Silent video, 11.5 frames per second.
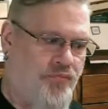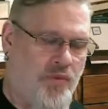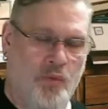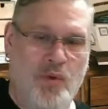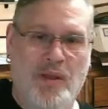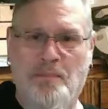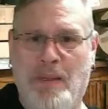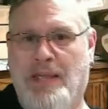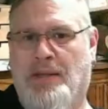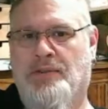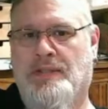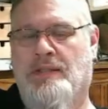We had
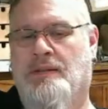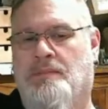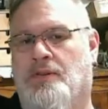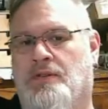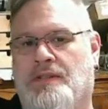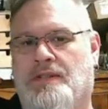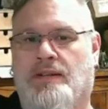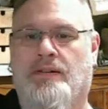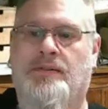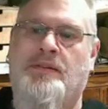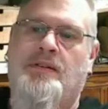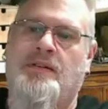Makos in the Puget Sound.